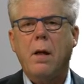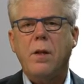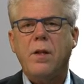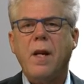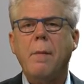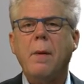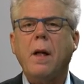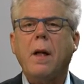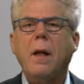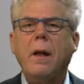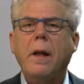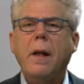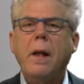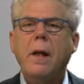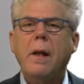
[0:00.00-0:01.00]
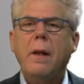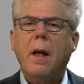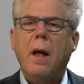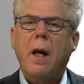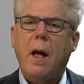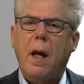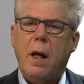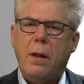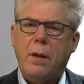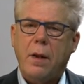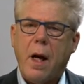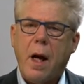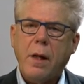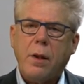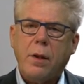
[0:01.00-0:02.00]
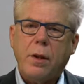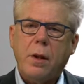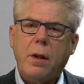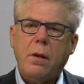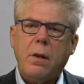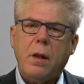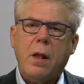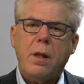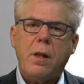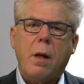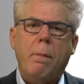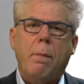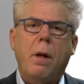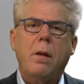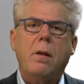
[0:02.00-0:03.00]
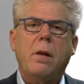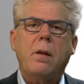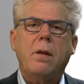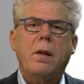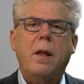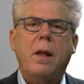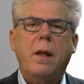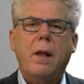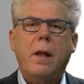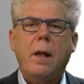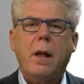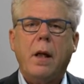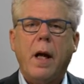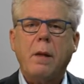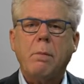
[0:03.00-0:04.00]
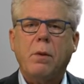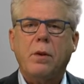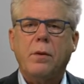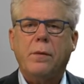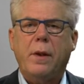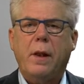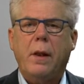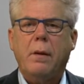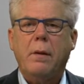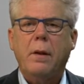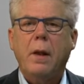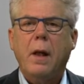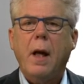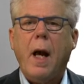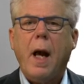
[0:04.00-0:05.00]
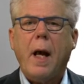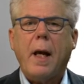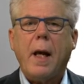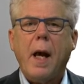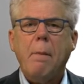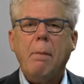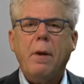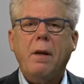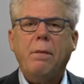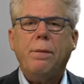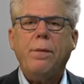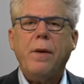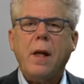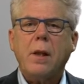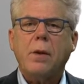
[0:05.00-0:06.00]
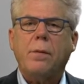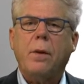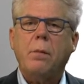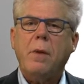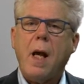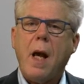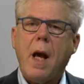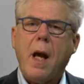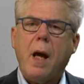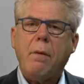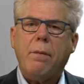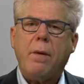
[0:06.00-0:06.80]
Similarly, nitrogen is abundant in the atmosphere and can be fixed from the air